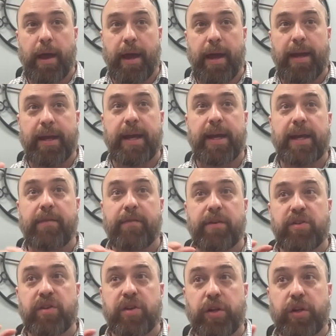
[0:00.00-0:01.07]
it can give
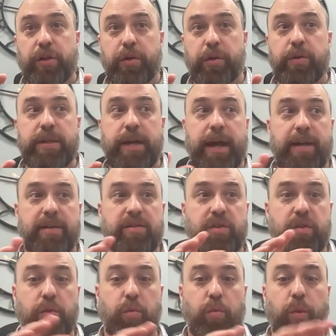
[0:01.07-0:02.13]
us clues as
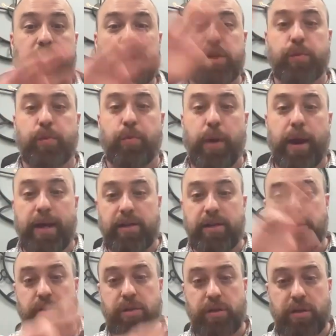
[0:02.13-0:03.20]
to which
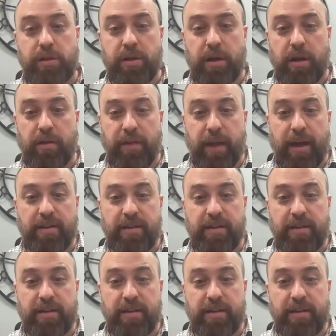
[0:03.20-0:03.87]
branch of that